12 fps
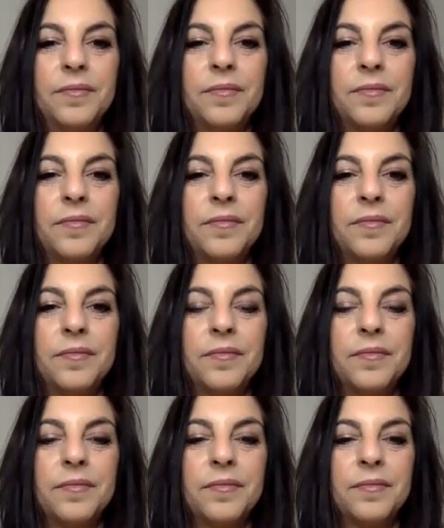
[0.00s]

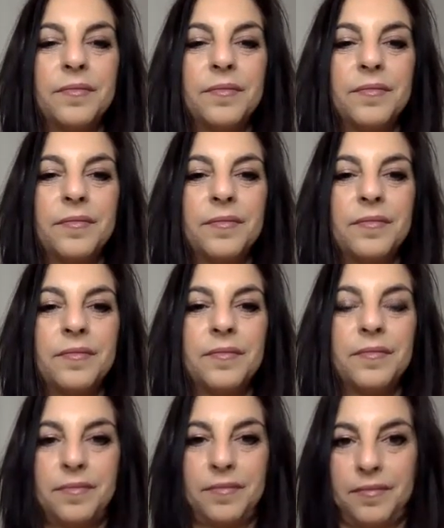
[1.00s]

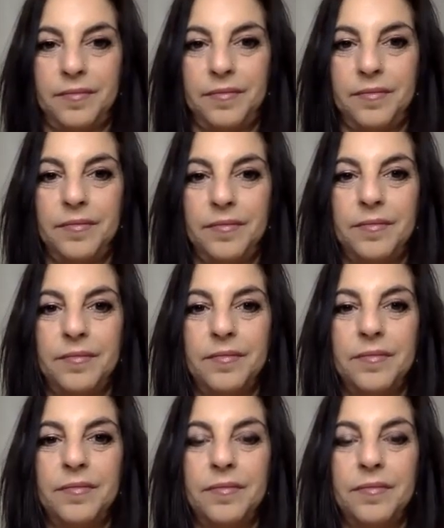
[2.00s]
(silent)